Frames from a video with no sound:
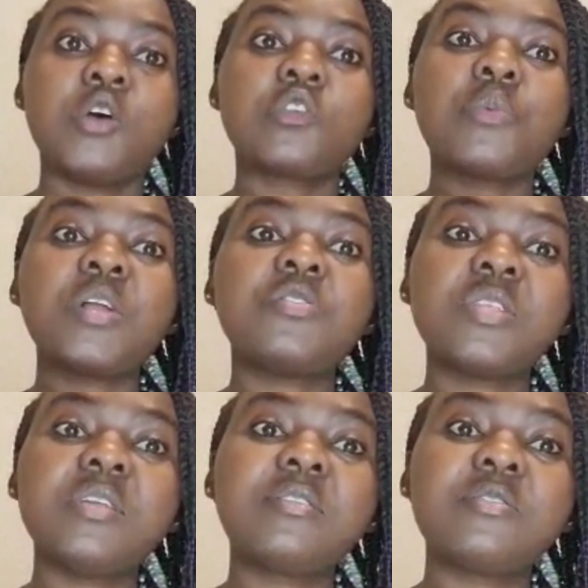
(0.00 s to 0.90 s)
So what you
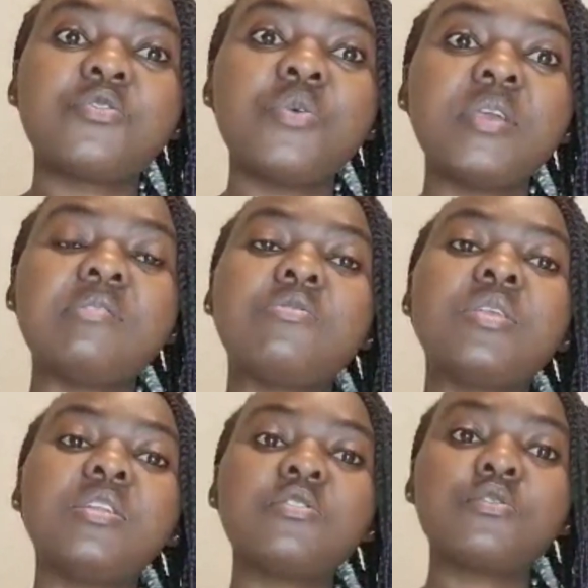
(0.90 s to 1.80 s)
need to do is you
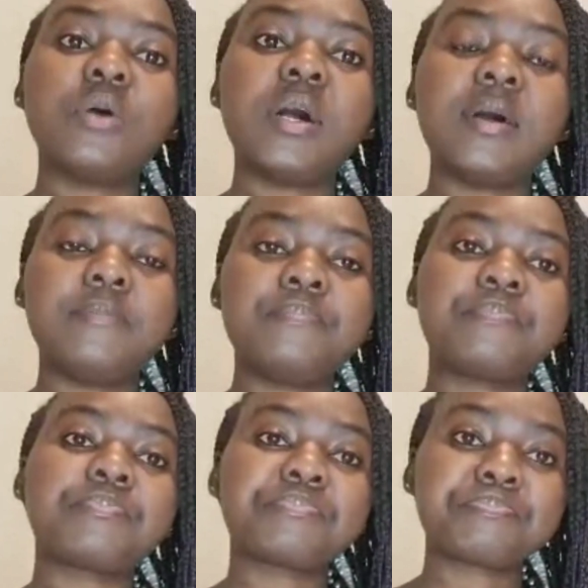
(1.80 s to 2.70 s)
need to
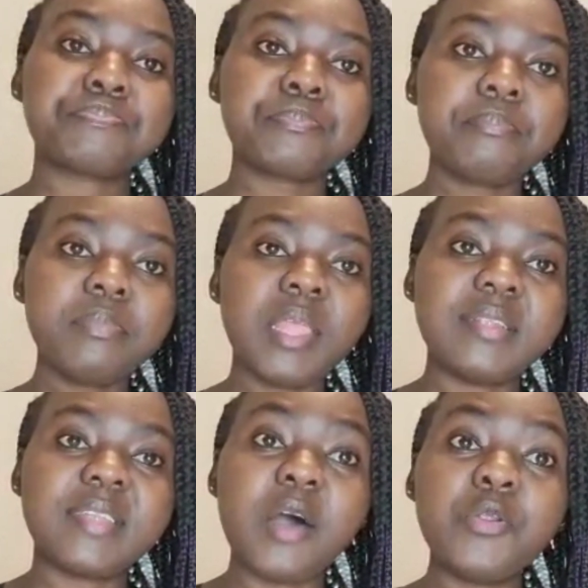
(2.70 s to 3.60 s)

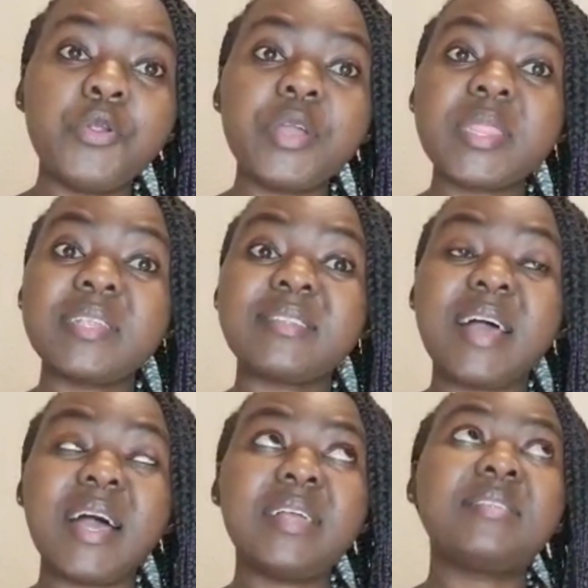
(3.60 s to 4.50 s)
download the
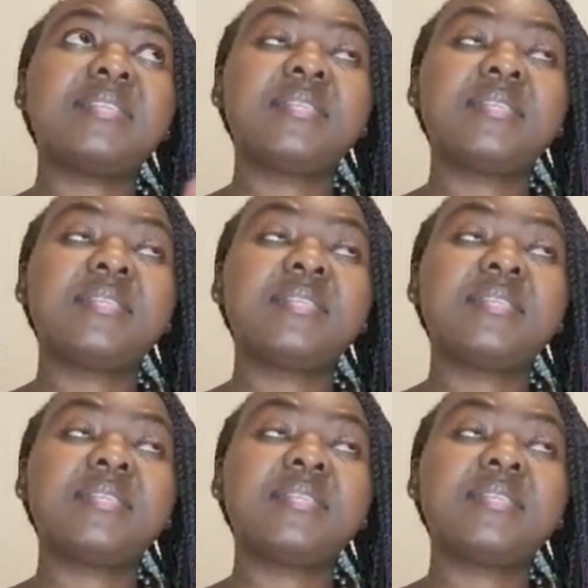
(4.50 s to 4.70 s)
DAAD